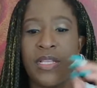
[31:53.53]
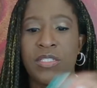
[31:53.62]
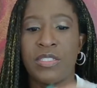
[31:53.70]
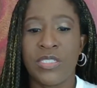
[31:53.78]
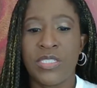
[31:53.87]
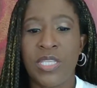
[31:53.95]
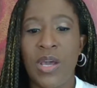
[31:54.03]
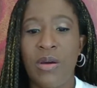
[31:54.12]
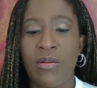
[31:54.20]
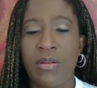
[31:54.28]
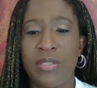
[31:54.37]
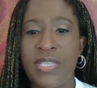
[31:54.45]

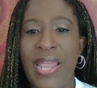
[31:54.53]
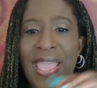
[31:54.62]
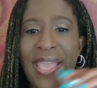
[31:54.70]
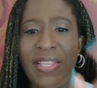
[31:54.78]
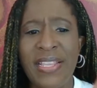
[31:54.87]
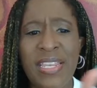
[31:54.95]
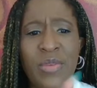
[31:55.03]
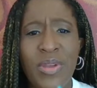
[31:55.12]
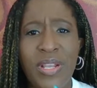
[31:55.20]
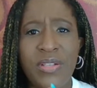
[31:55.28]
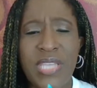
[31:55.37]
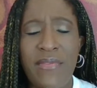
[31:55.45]
So did anyone
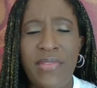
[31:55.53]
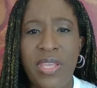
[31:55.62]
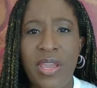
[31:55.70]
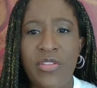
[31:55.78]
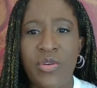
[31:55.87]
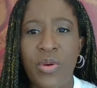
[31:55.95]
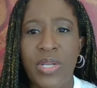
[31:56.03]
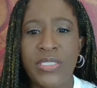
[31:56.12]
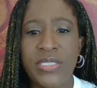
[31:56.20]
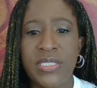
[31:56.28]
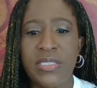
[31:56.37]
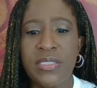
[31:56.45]
else have any other
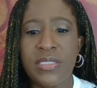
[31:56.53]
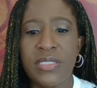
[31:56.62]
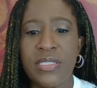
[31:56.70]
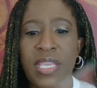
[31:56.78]
questions?